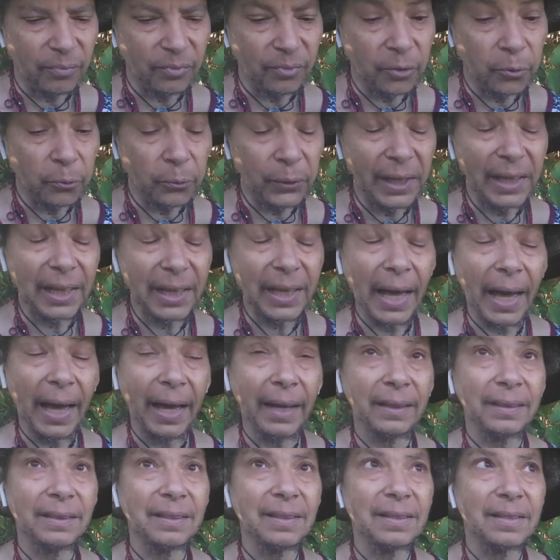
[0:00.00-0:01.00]
the
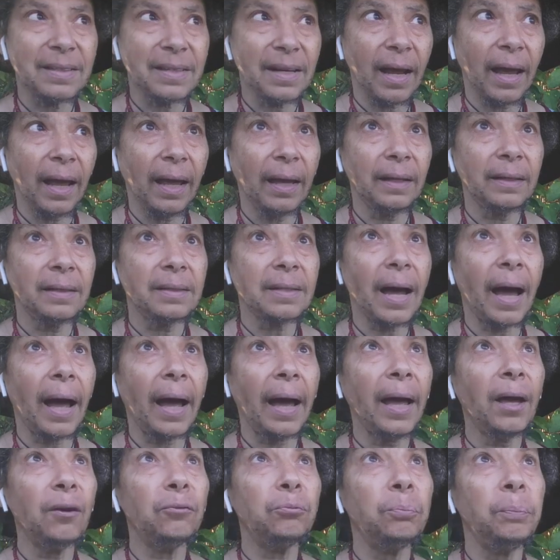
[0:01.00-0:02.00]
weekend, and
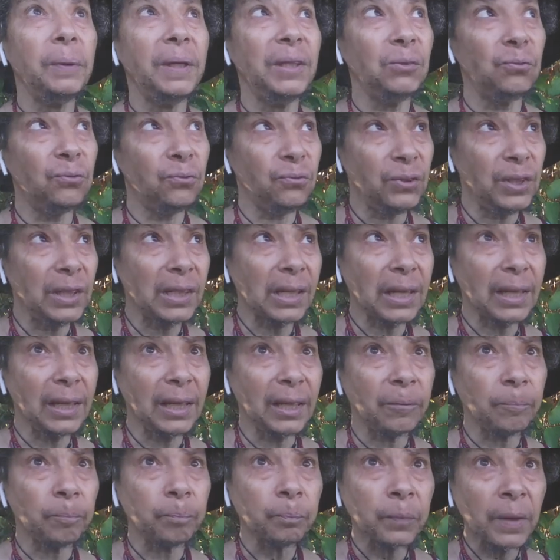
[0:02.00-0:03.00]
I have been
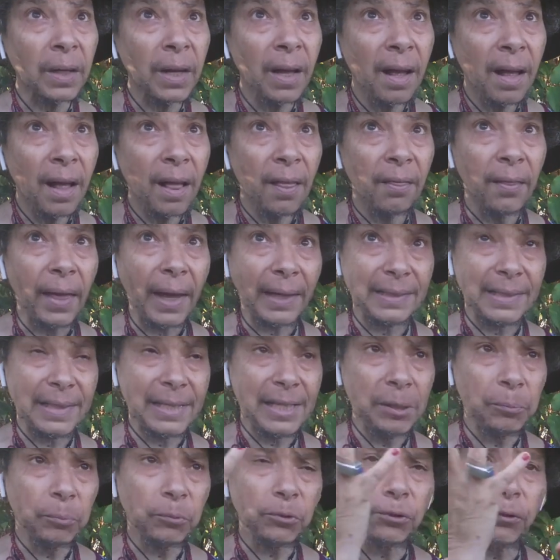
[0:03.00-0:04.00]
feeling that
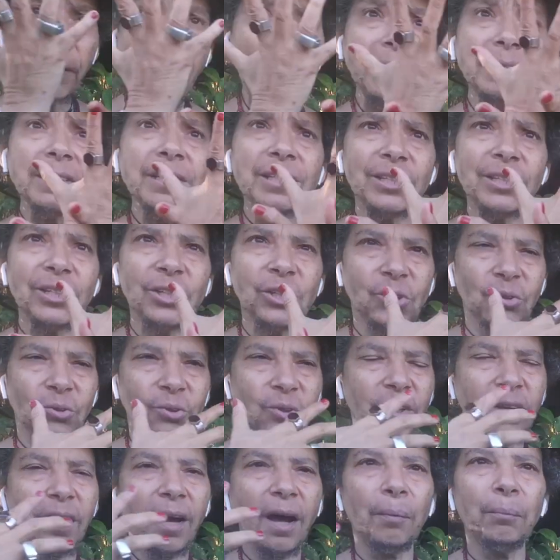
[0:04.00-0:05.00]
deep
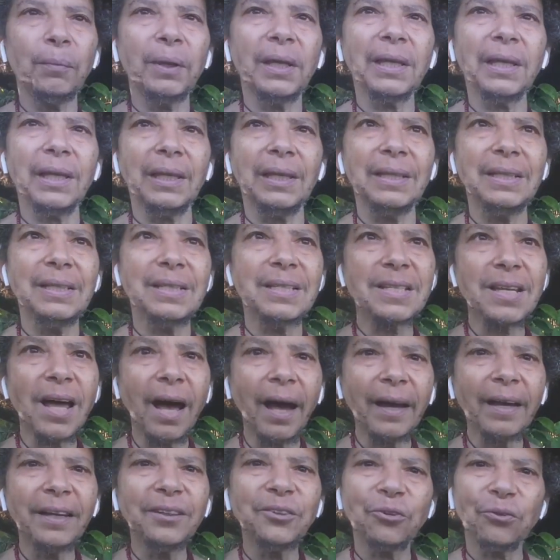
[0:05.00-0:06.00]
gratitude coming
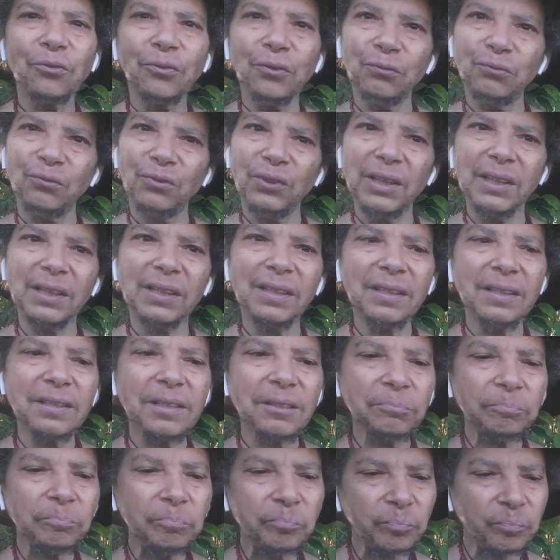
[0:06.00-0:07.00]
inside of the
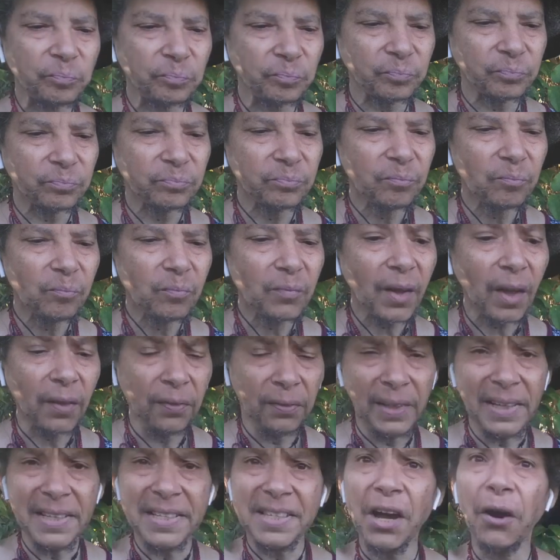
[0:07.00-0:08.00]
field.
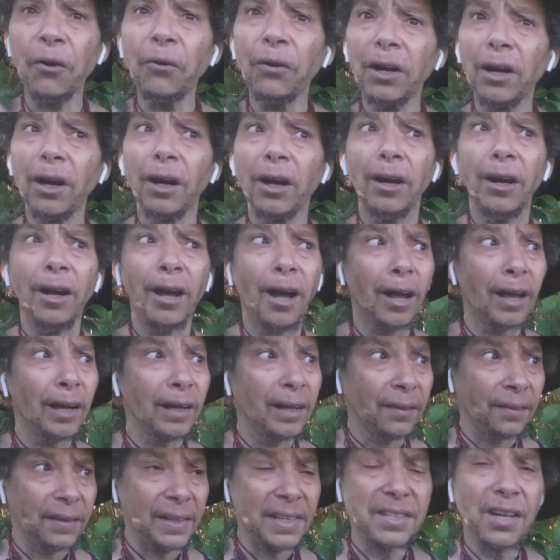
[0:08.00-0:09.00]
These are
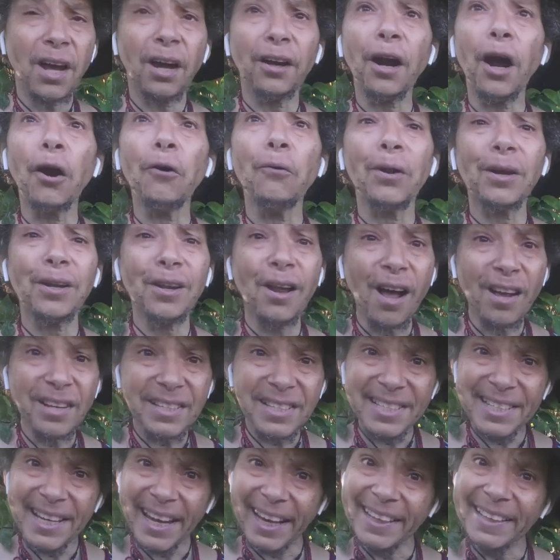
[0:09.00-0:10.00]
these are our
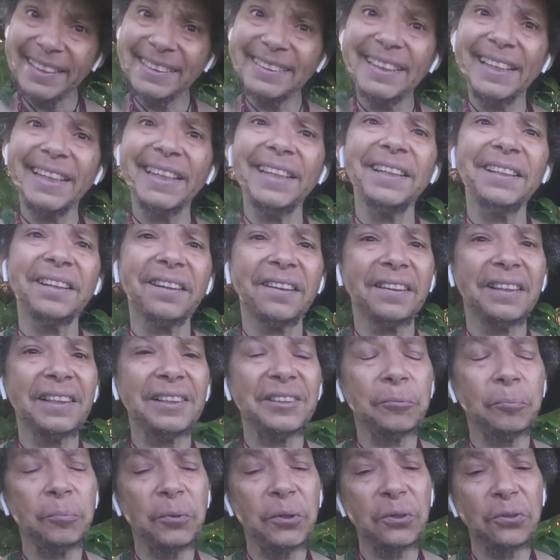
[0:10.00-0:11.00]
last days here in
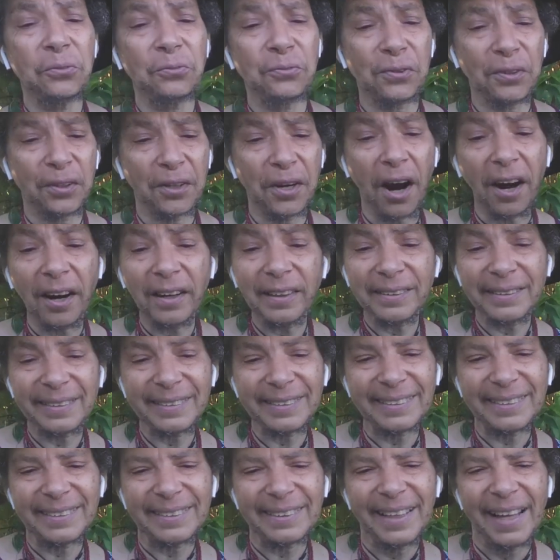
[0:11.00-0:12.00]
this beautiful
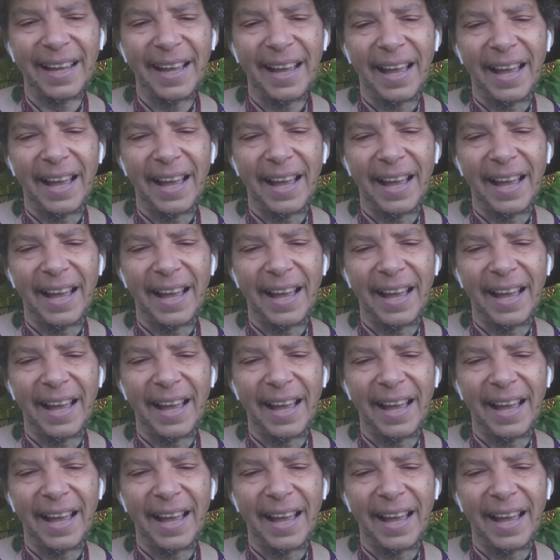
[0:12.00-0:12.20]
garden,